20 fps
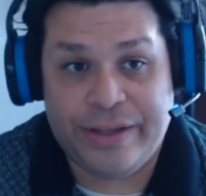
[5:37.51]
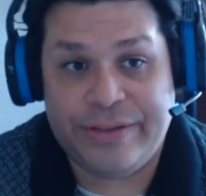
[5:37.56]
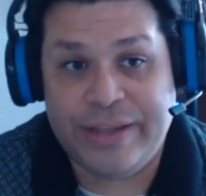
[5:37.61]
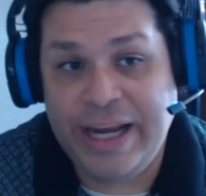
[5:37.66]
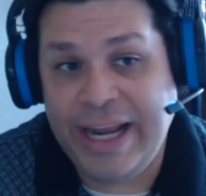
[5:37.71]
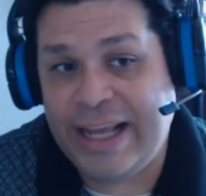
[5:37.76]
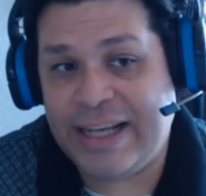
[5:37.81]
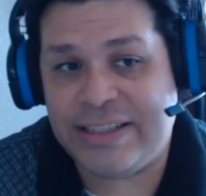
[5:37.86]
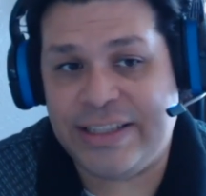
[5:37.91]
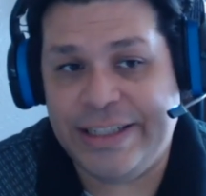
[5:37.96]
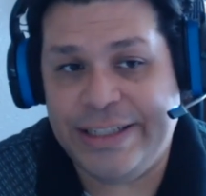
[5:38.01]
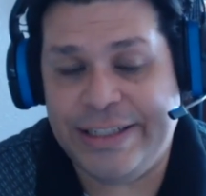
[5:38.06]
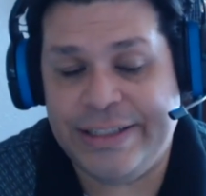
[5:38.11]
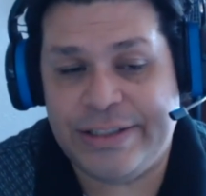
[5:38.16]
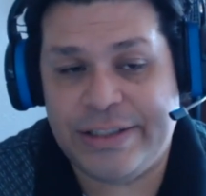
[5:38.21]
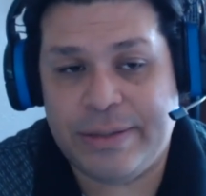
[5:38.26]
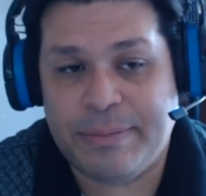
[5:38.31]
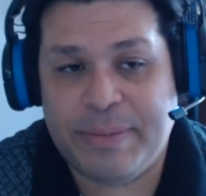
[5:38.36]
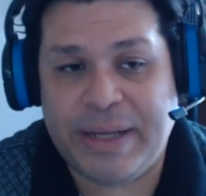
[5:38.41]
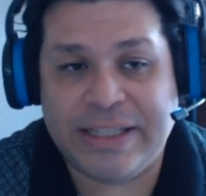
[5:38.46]
The next
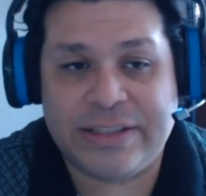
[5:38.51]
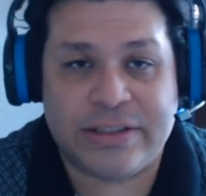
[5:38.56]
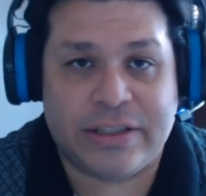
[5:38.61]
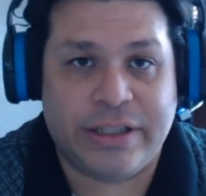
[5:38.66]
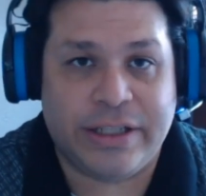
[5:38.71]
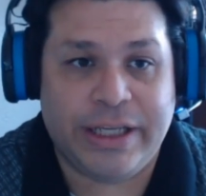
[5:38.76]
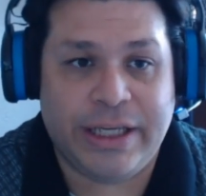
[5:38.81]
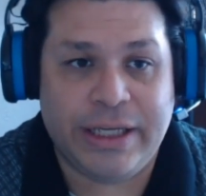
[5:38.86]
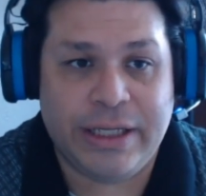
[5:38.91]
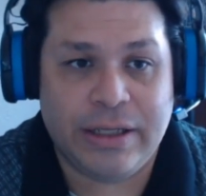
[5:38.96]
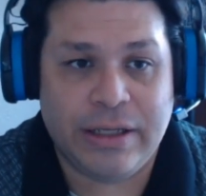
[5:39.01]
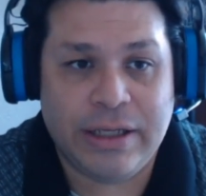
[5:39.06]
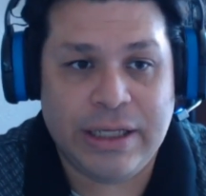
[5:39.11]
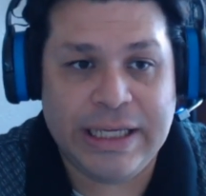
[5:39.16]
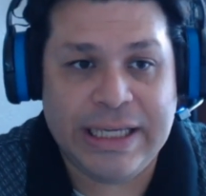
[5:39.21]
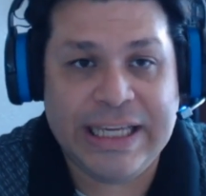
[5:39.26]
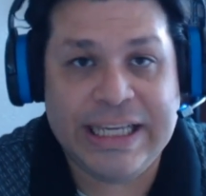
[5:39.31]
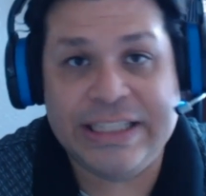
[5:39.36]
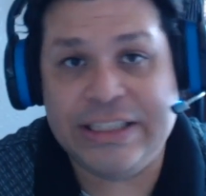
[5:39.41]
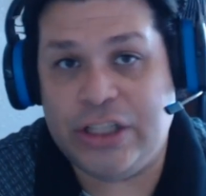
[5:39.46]
is basically,
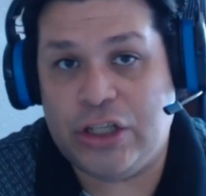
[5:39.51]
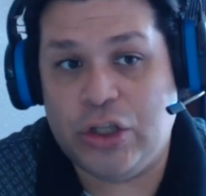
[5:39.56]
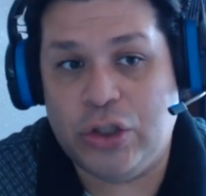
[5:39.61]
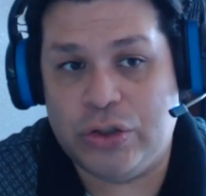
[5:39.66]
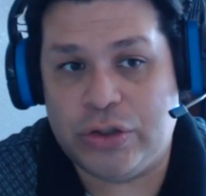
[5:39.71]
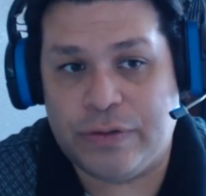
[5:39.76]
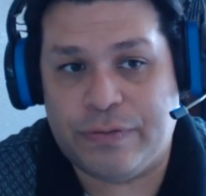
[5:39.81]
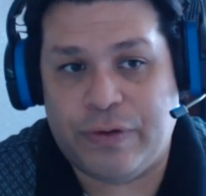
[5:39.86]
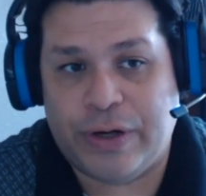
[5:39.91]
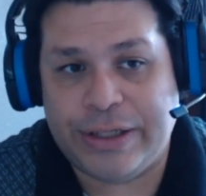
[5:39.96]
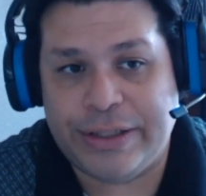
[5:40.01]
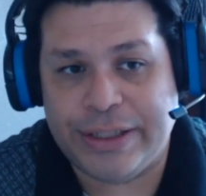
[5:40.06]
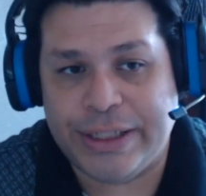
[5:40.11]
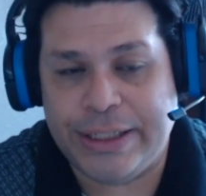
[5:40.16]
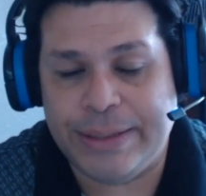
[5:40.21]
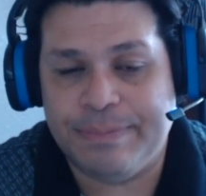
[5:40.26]
is it user friendly?